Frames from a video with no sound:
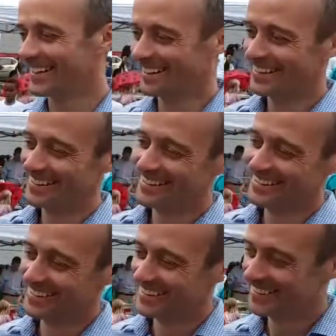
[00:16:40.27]

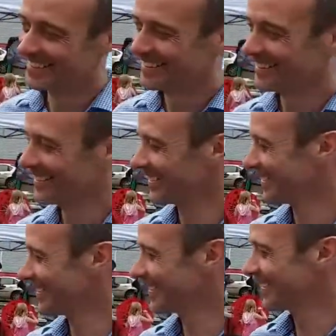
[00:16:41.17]

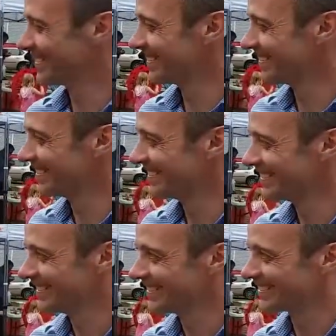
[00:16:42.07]

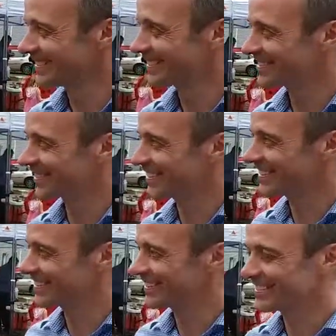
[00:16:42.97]

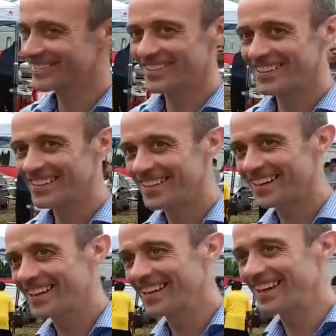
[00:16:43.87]

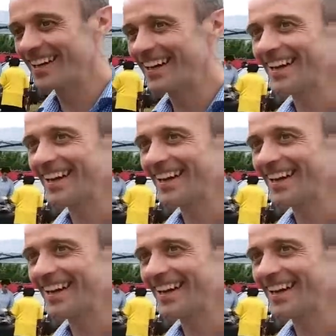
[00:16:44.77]
This person isn't speaking.